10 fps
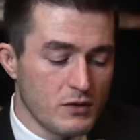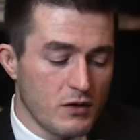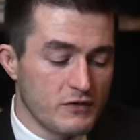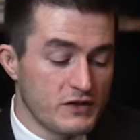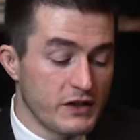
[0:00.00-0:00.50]

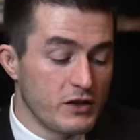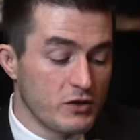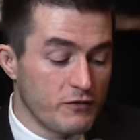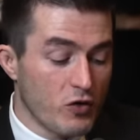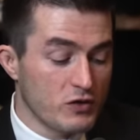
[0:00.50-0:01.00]
of
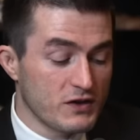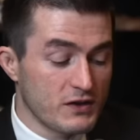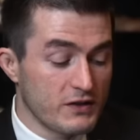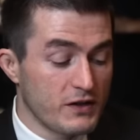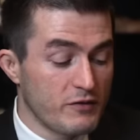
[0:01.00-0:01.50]
singular focus on
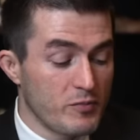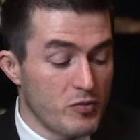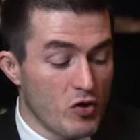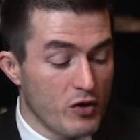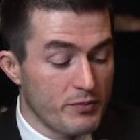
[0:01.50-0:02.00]
a thing for
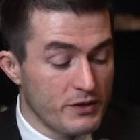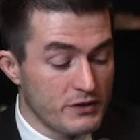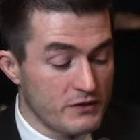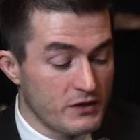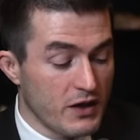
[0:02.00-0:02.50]
prolonged
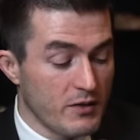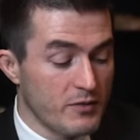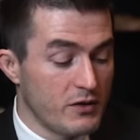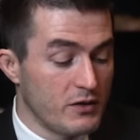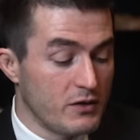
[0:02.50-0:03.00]
periods of time.
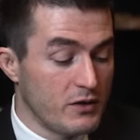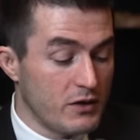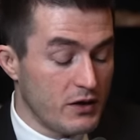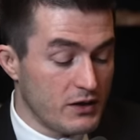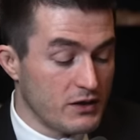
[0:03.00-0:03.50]

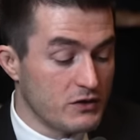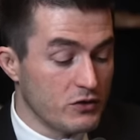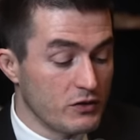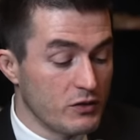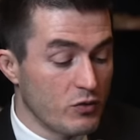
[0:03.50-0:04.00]
And that's
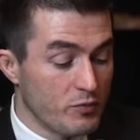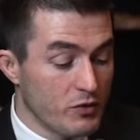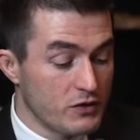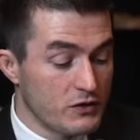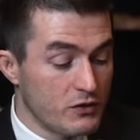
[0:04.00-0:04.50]
certainly what
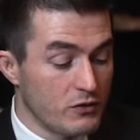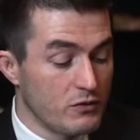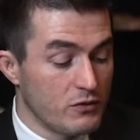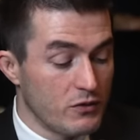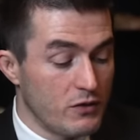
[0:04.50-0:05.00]
books do.
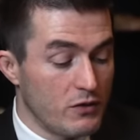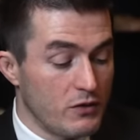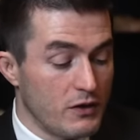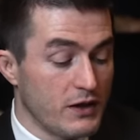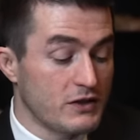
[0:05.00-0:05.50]

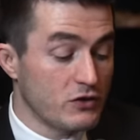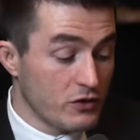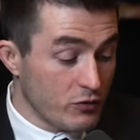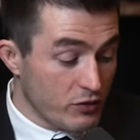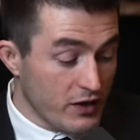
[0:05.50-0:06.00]
And that's
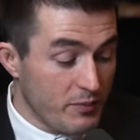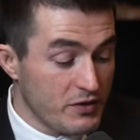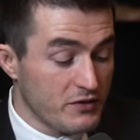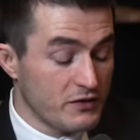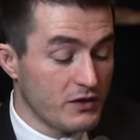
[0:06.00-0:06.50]
certainly what that
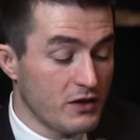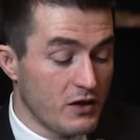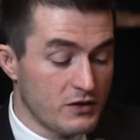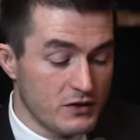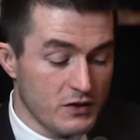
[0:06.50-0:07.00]
piece of
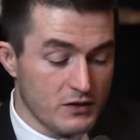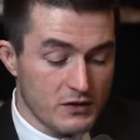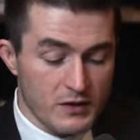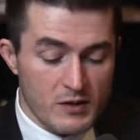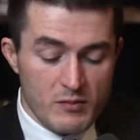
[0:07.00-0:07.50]
technology does.
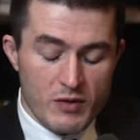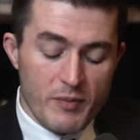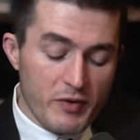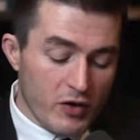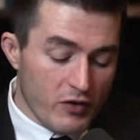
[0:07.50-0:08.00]
But I
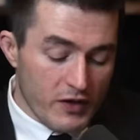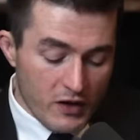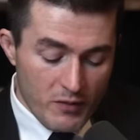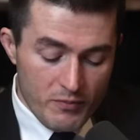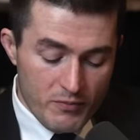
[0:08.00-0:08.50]
bring all that
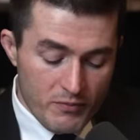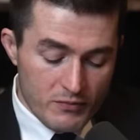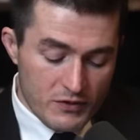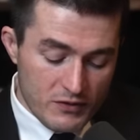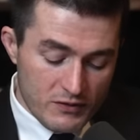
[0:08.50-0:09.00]
up
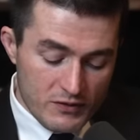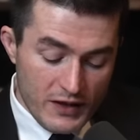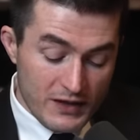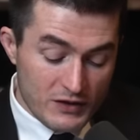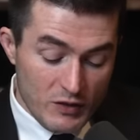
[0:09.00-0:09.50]
to
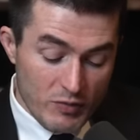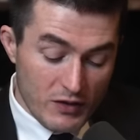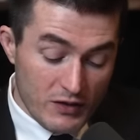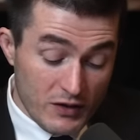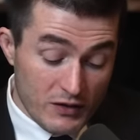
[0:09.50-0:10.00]
ask you
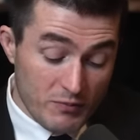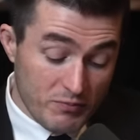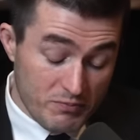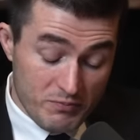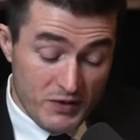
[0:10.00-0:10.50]
about another
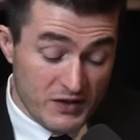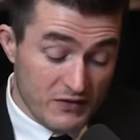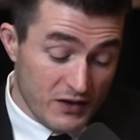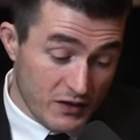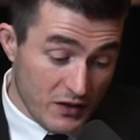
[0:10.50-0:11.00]
piece
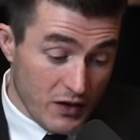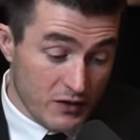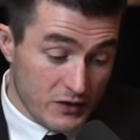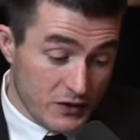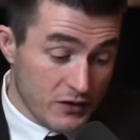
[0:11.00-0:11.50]
of
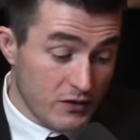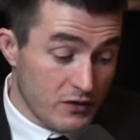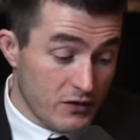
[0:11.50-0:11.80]
technology,